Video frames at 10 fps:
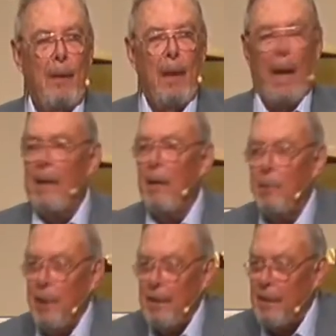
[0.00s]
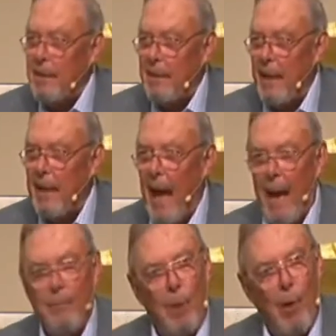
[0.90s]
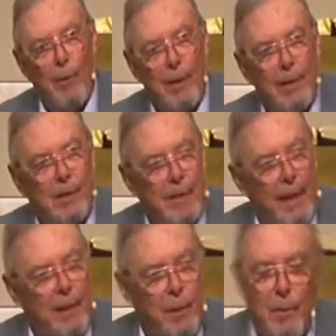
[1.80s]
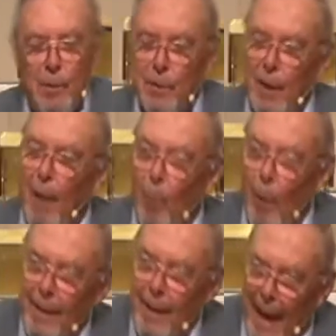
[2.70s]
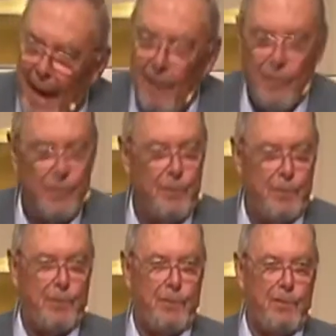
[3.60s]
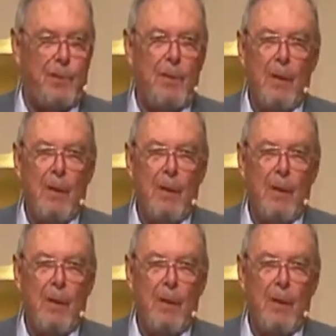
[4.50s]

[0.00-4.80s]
And then Jesus said, I'm going to send you someone else.